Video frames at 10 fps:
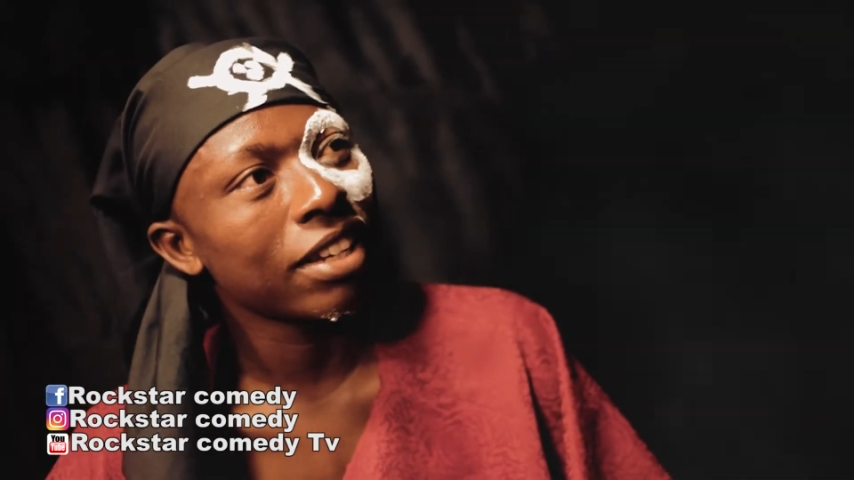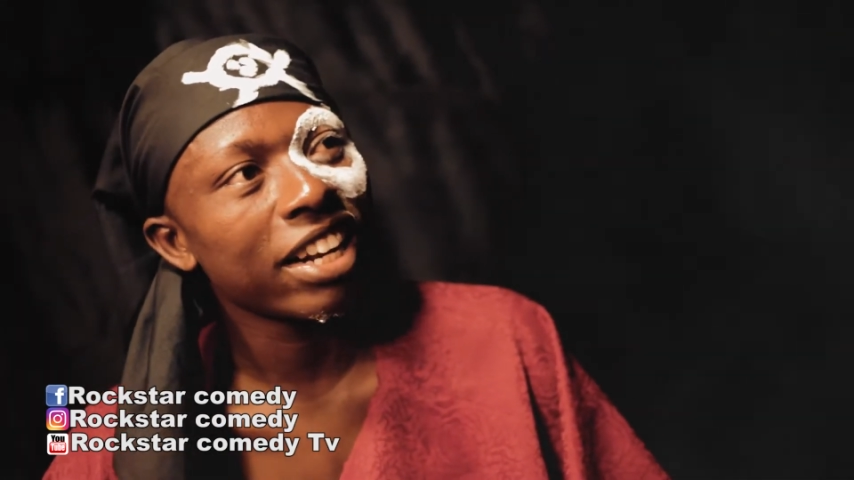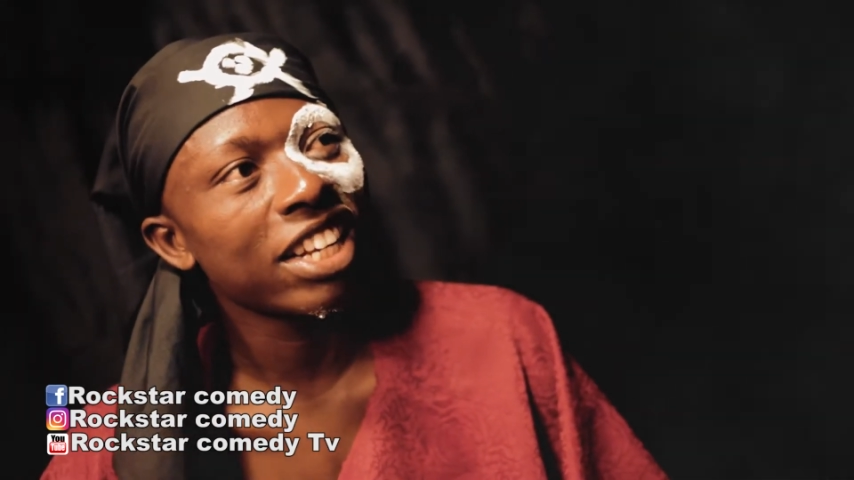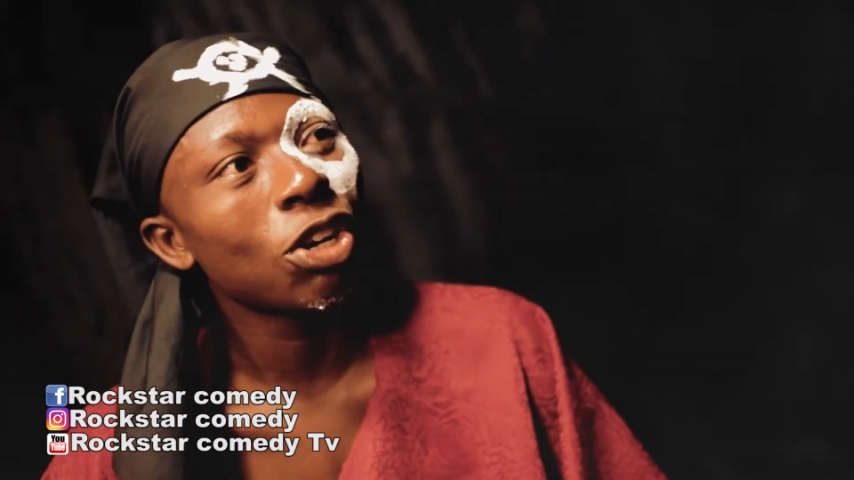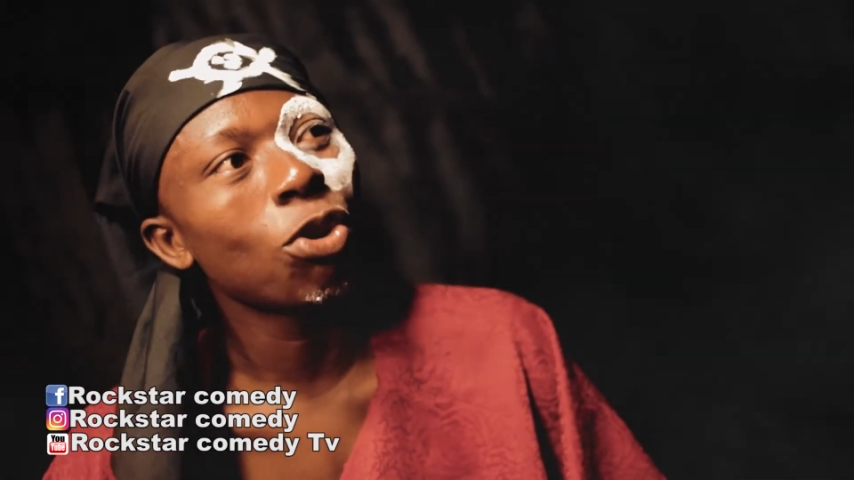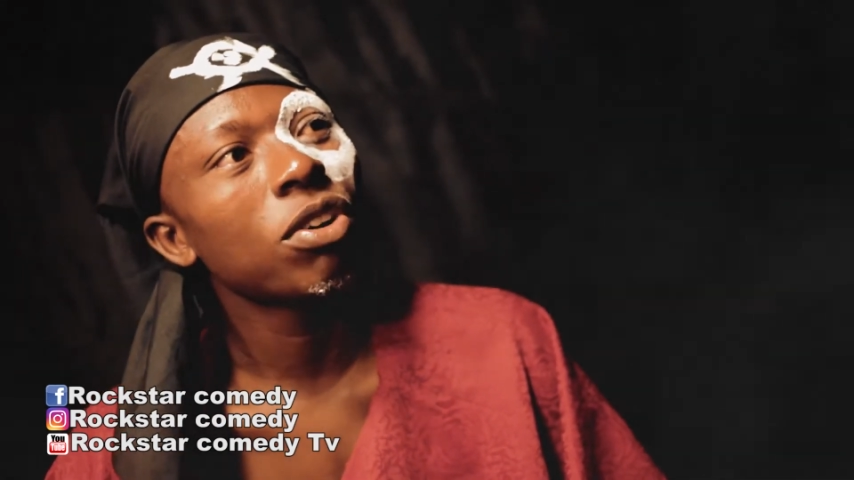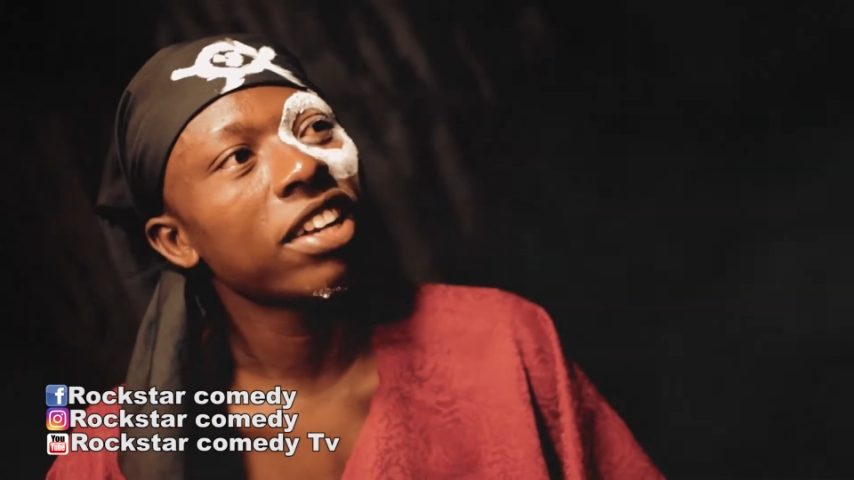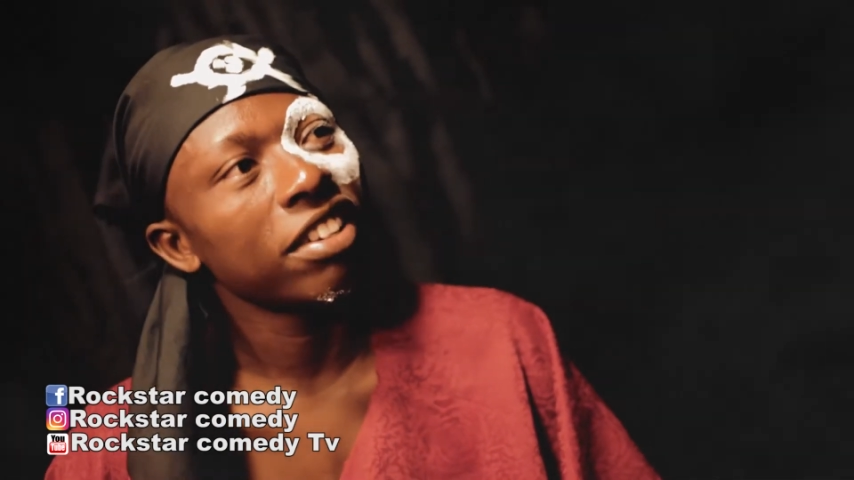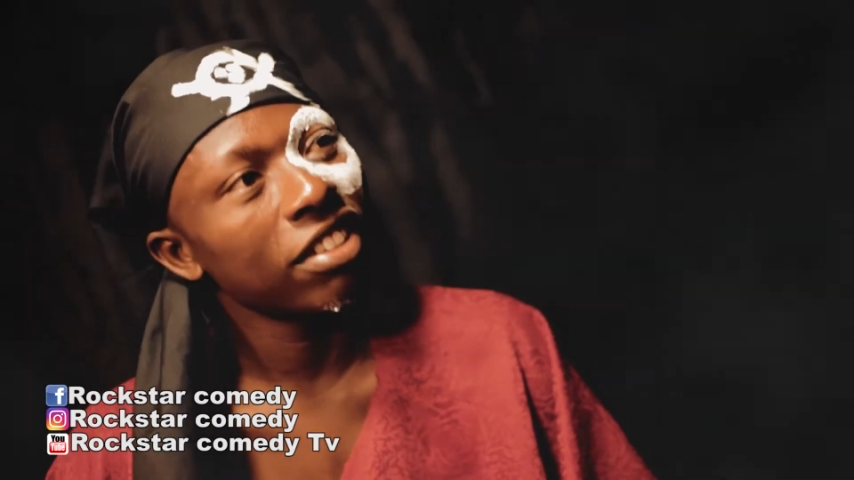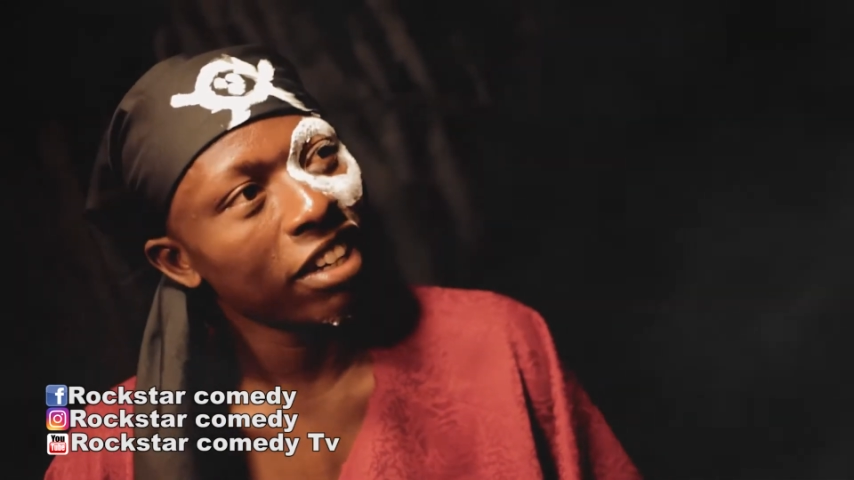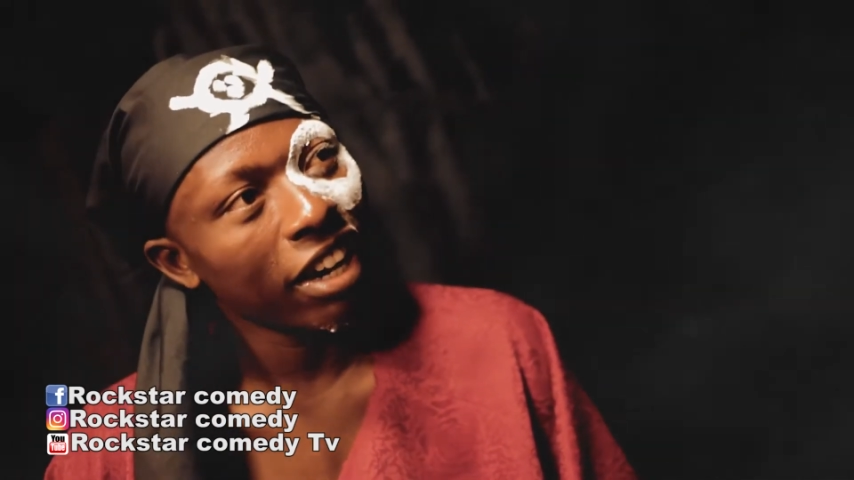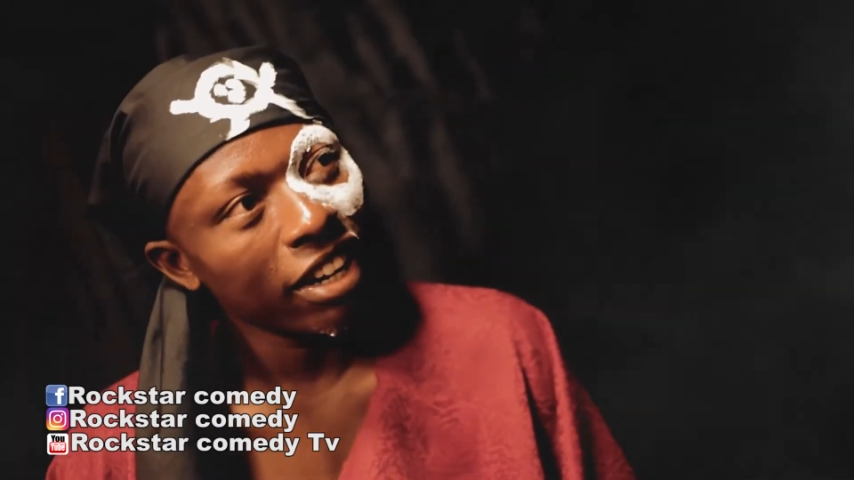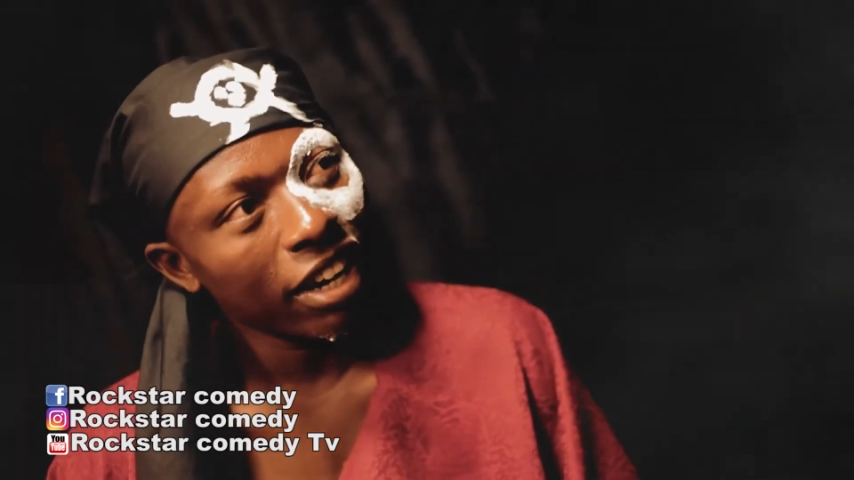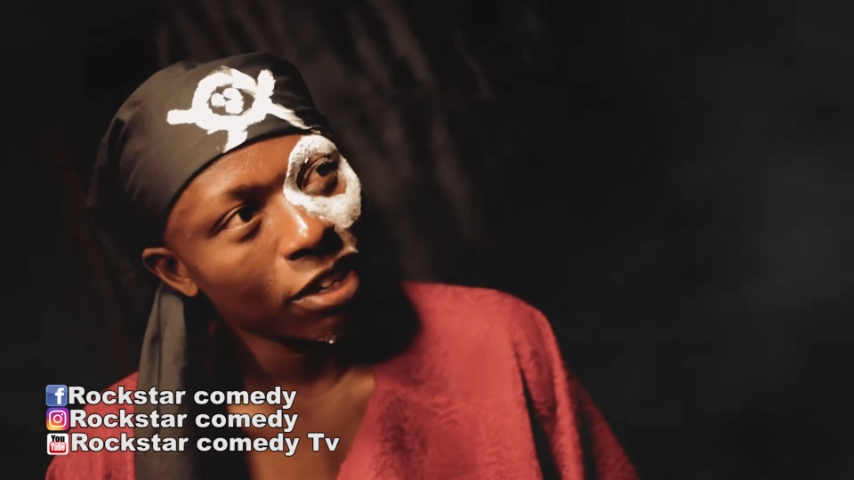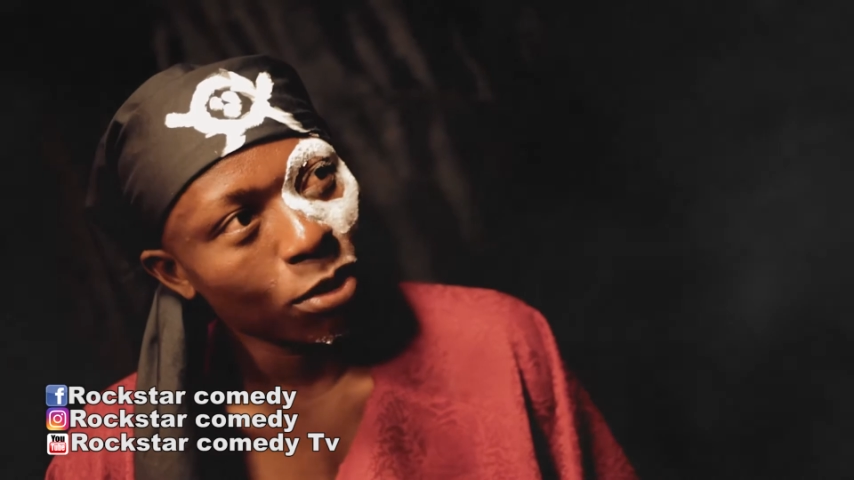telling the whole Nigerian that